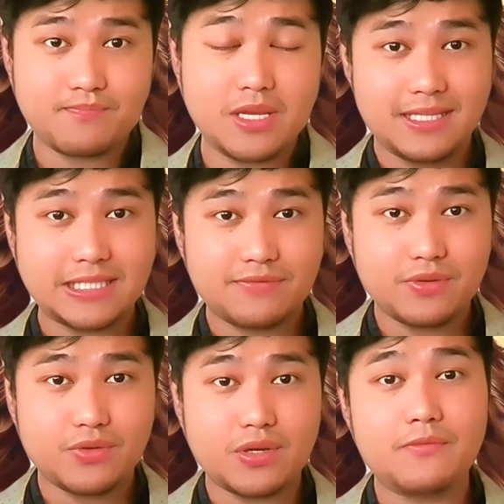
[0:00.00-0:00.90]
In this
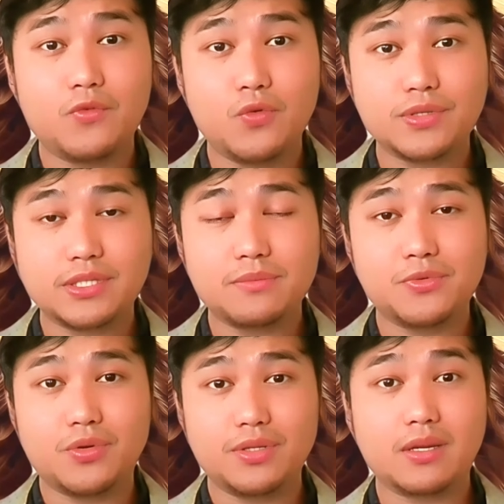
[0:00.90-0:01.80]
video, I'm focusing
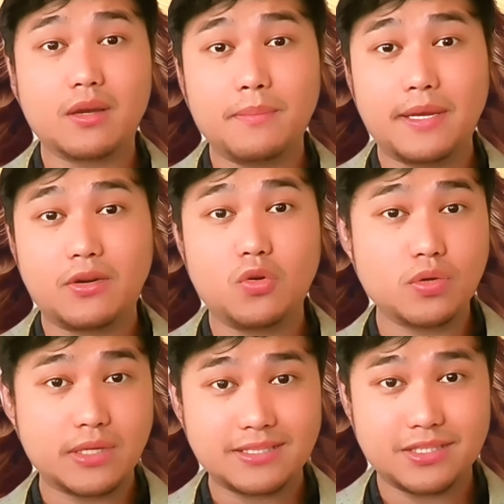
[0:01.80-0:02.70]
more on the Khmer
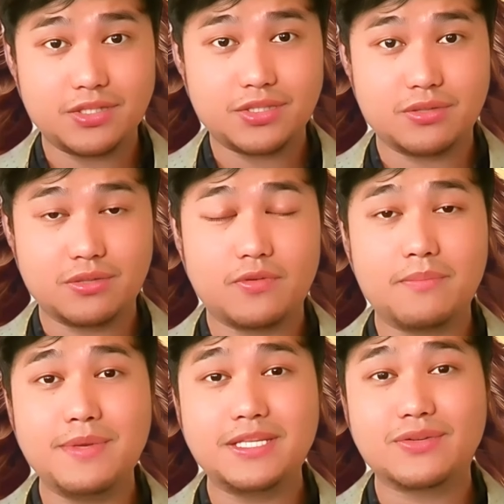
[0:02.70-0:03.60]
organization
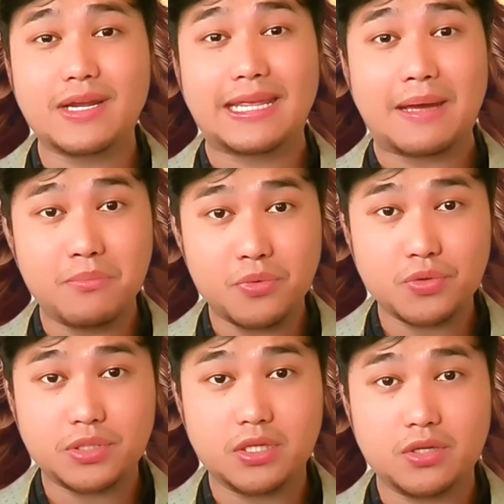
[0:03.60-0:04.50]
from Miss Grand
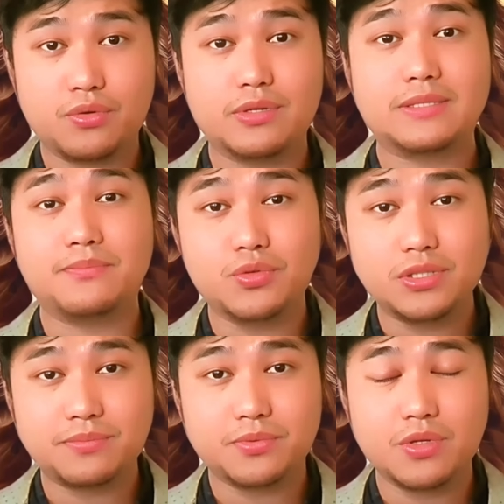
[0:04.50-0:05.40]
Cambodia who are
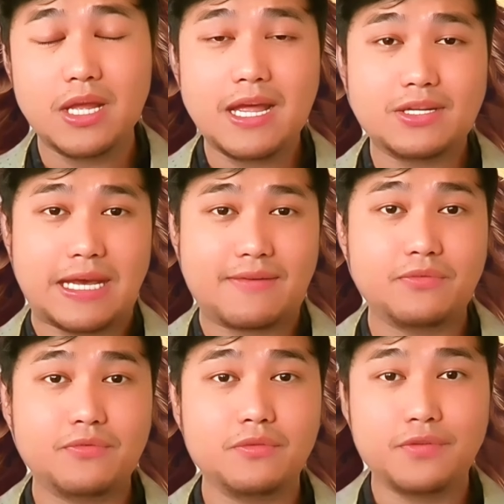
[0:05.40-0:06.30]
responsible to have the
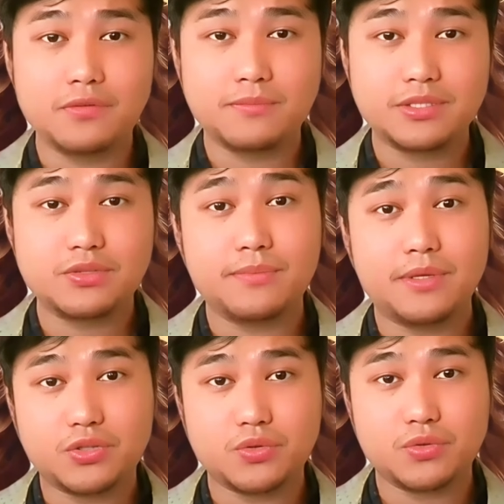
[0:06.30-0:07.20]
fulfillment to
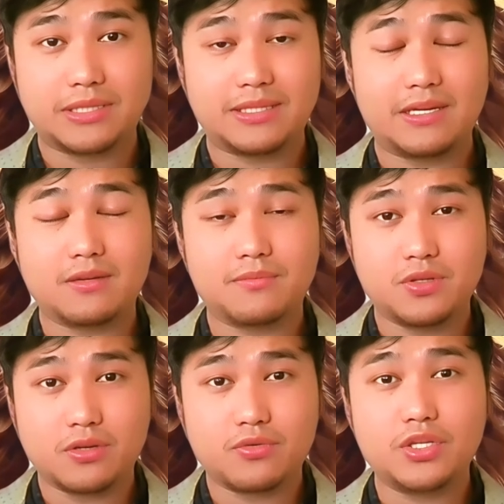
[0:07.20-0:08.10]
make sure that they are
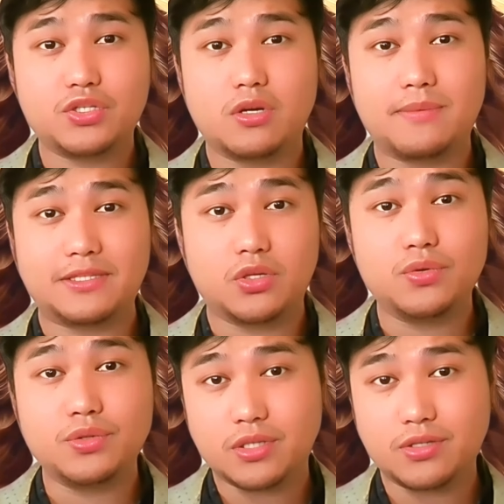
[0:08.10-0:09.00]
doing a great job as a
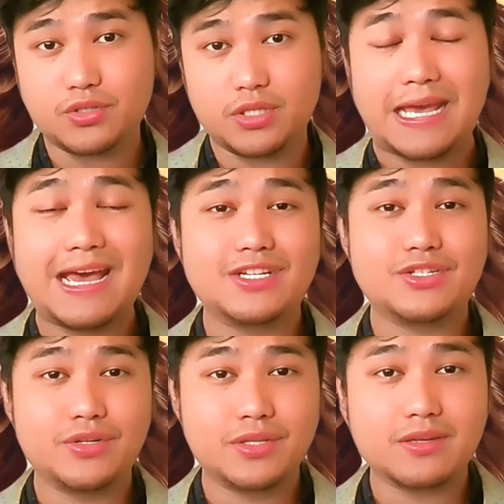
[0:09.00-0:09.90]
host country,
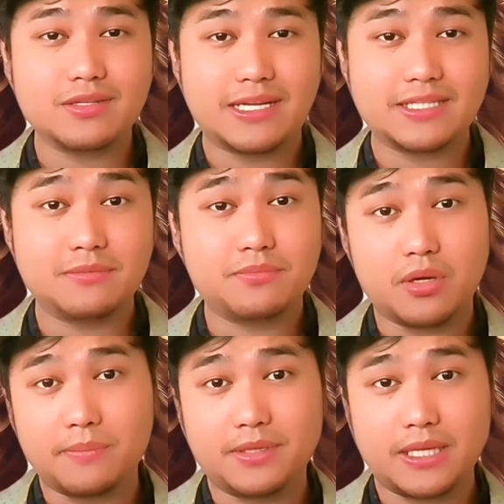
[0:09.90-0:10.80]
treating the contestant
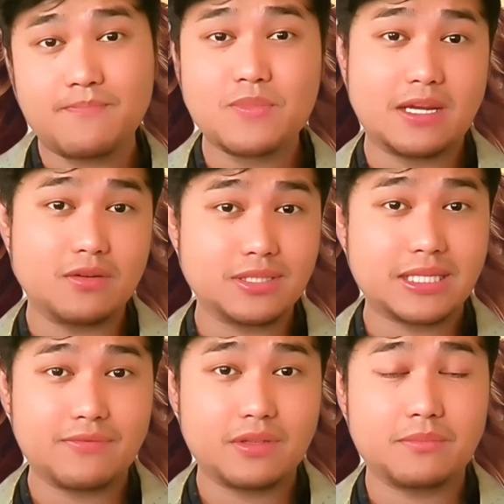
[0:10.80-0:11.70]
properly, and also
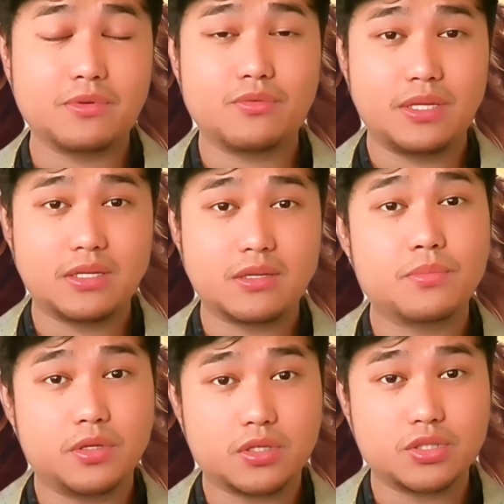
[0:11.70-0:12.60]
give them great
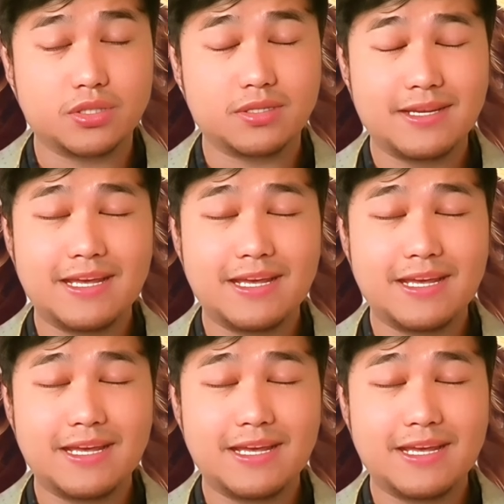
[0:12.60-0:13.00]
production.